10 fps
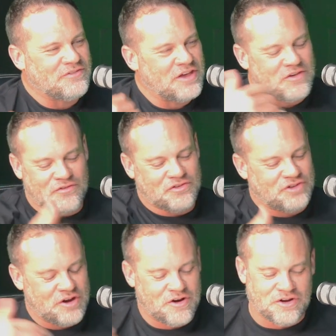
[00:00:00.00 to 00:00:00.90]
Thank you for
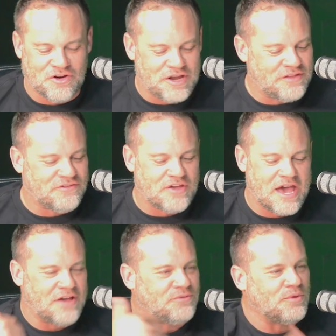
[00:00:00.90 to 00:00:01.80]
sharing your
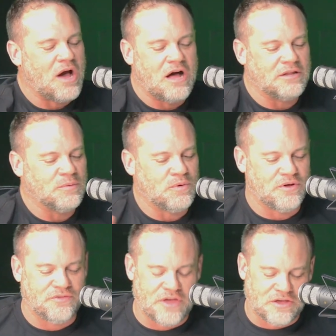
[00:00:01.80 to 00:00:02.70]
insights with
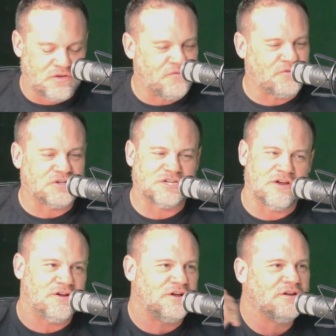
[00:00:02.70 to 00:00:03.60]
Hollywood. Thank you for
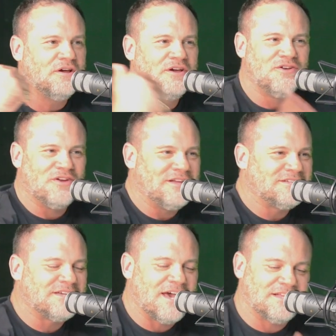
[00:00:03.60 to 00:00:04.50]
sharing your
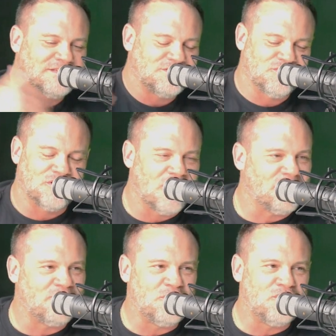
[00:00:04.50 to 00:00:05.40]
insights into your love
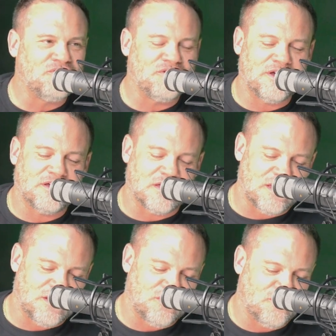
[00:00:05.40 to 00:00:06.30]
of music
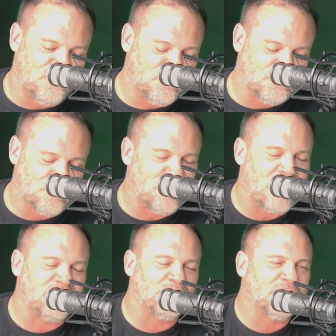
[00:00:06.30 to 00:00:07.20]
and your future
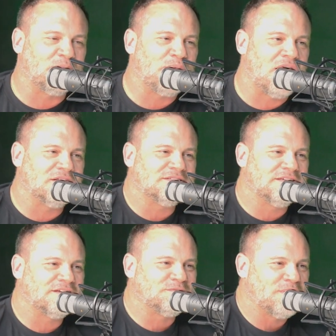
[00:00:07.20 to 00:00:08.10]
possibly in
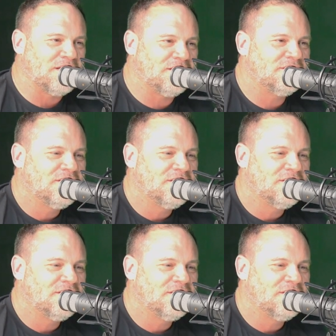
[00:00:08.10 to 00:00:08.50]
politics, man.